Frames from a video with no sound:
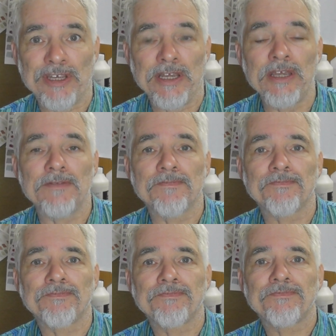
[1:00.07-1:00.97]
in it,
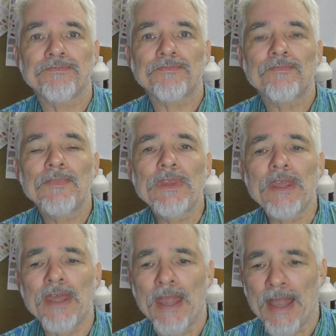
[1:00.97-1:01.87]

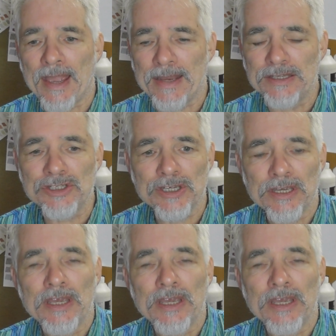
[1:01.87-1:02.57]
and